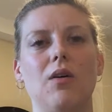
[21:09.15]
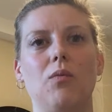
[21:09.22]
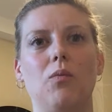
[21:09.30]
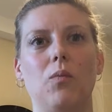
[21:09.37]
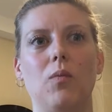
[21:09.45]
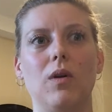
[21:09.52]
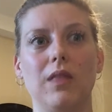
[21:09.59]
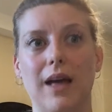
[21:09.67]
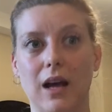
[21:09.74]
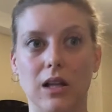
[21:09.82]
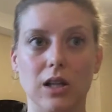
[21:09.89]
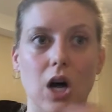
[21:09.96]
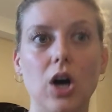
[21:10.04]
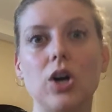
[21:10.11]

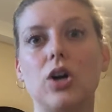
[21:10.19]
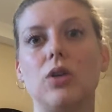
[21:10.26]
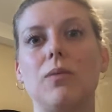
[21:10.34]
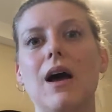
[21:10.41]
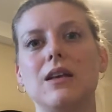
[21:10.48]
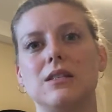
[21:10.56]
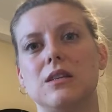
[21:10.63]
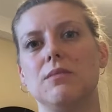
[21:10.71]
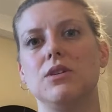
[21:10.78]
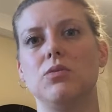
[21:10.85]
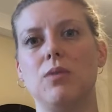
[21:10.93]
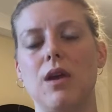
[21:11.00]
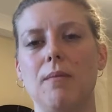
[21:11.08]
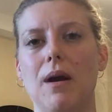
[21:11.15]
a longer rest in
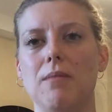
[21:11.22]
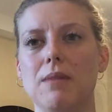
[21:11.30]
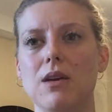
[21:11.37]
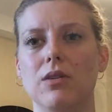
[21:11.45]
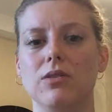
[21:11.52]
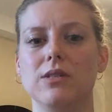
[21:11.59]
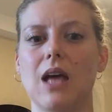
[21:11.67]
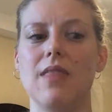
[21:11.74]
between my meals.